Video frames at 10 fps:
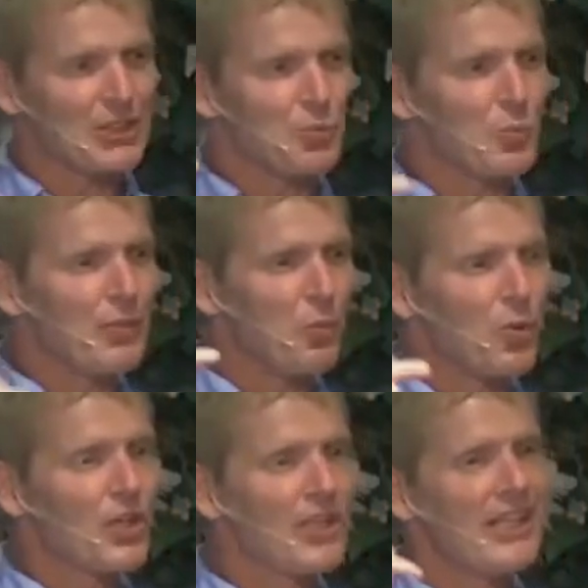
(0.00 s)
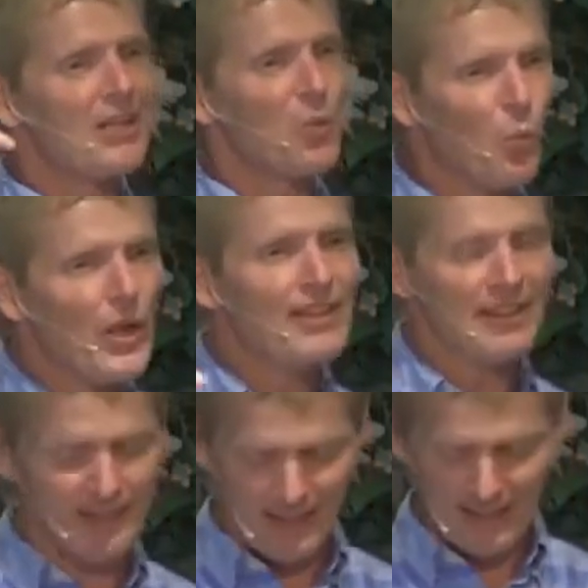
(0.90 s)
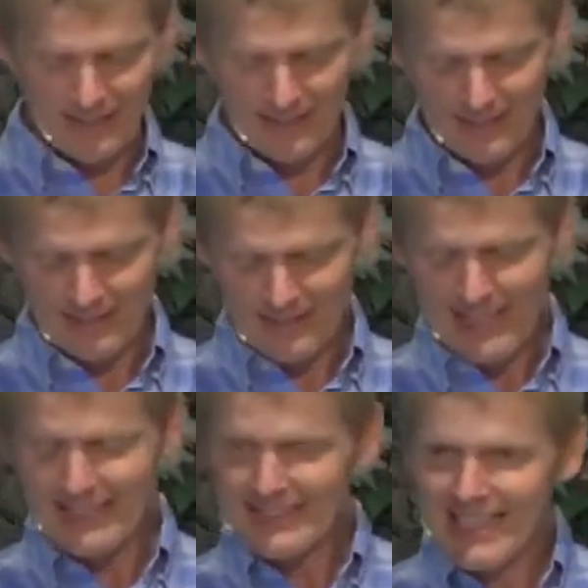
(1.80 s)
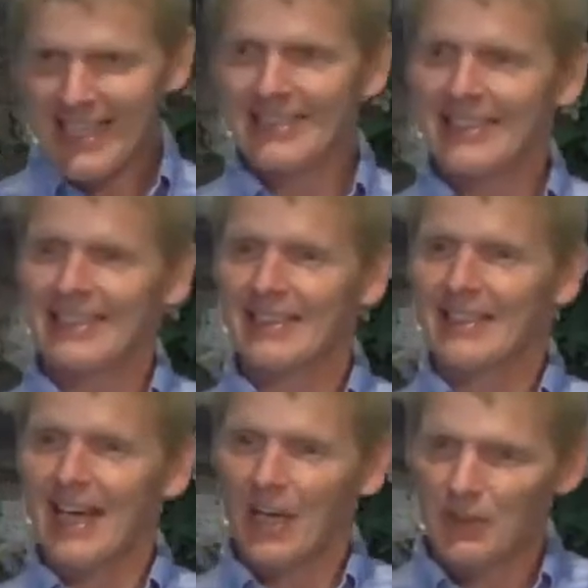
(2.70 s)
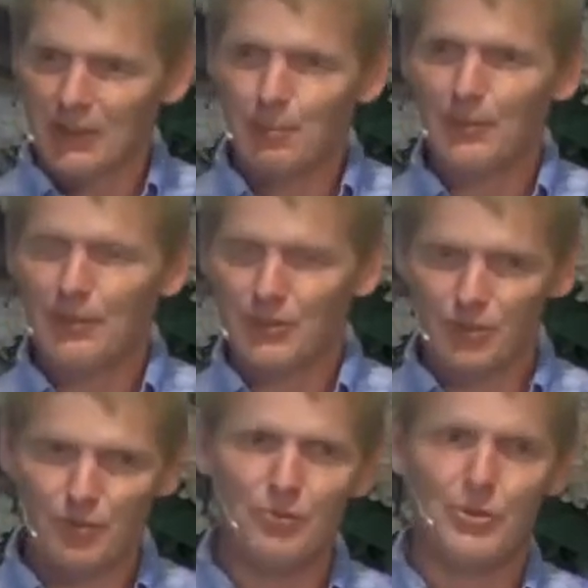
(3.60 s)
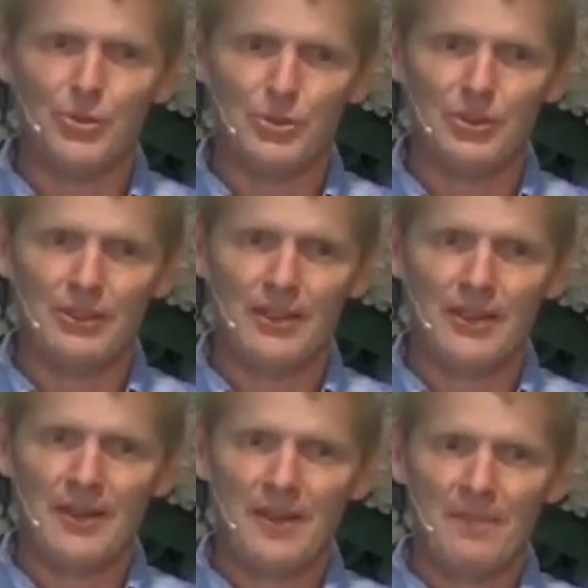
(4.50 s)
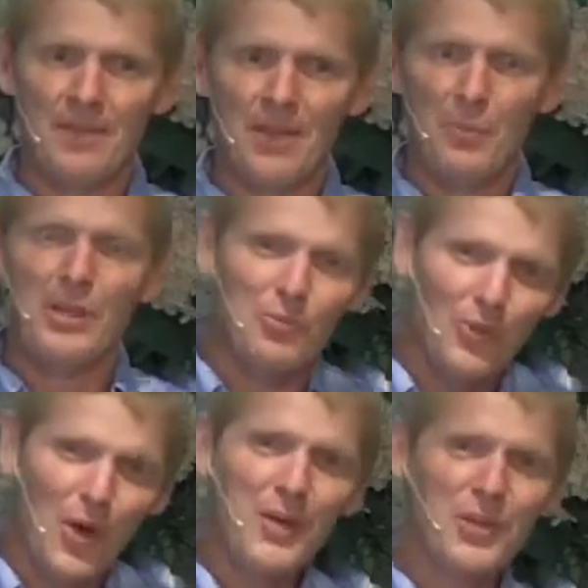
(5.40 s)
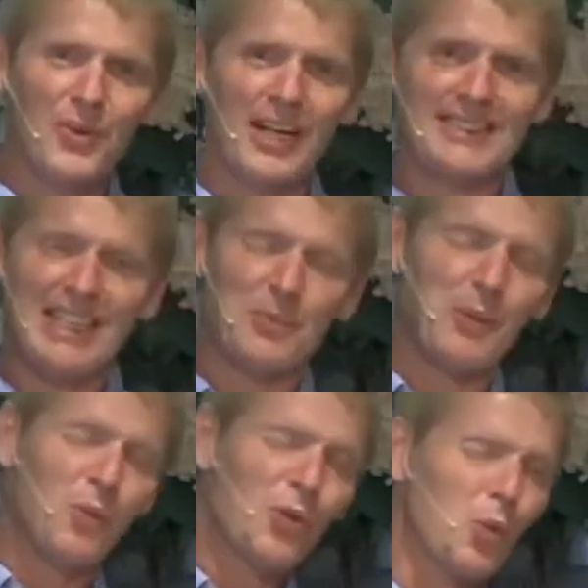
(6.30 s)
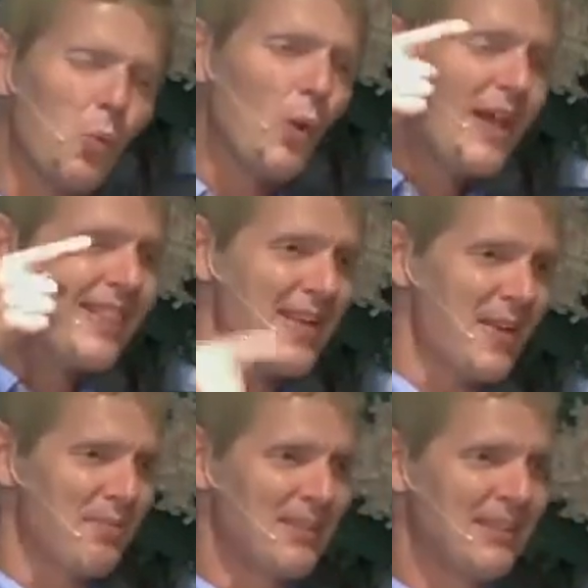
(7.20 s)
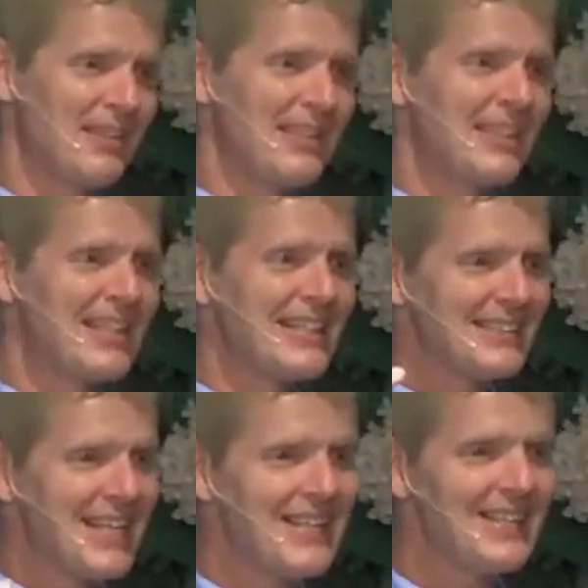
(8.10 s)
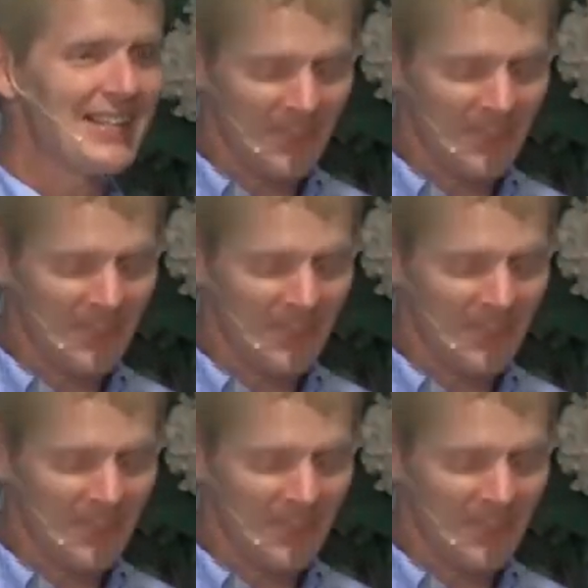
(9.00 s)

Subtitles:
we work with God in tending our spiritual fruit. We grow in Christ as we work with him in tending our